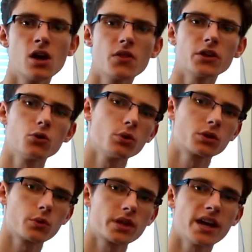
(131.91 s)
than you would
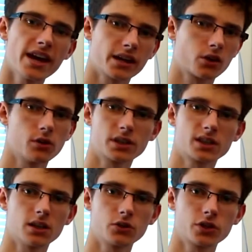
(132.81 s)
with an air cooling
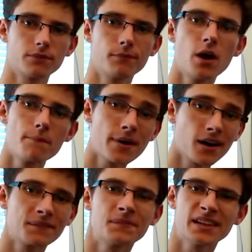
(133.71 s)
solution
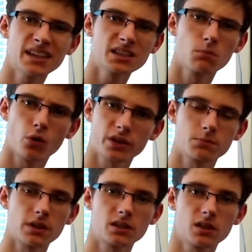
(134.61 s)
but it is more
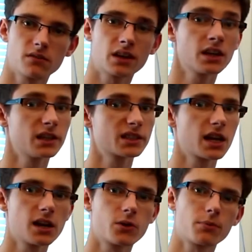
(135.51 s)
expensive and it is a
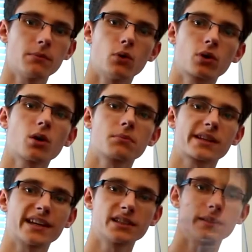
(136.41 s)
little bit more
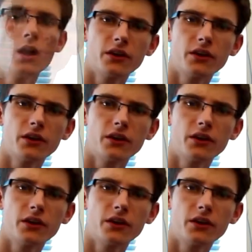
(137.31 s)
complicated.